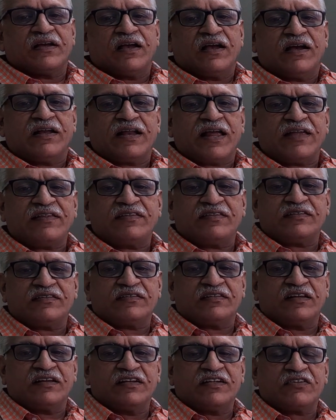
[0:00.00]
And as
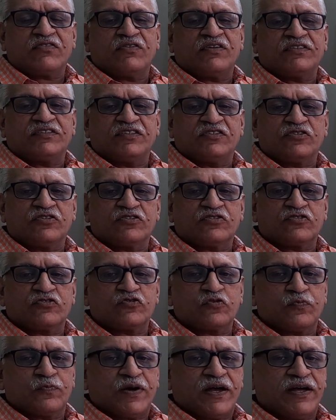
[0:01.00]
the interval 0 to
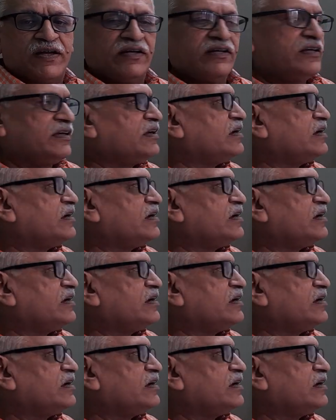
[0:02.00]
2 pi,